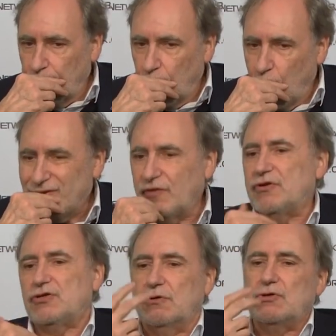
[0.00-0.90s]
one of
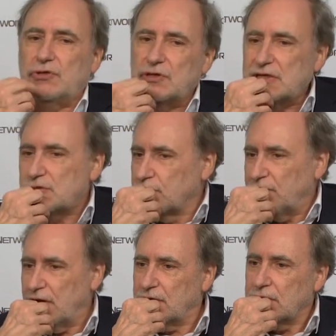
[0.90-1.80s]
the solutions is to
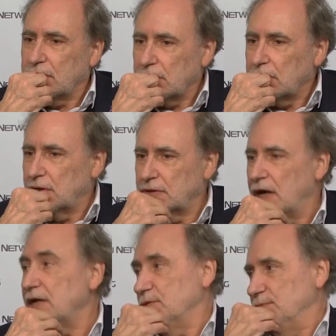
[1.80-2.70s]
find an
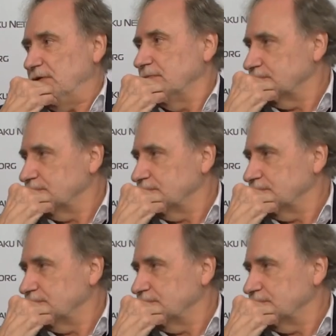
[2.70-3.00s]
enemy.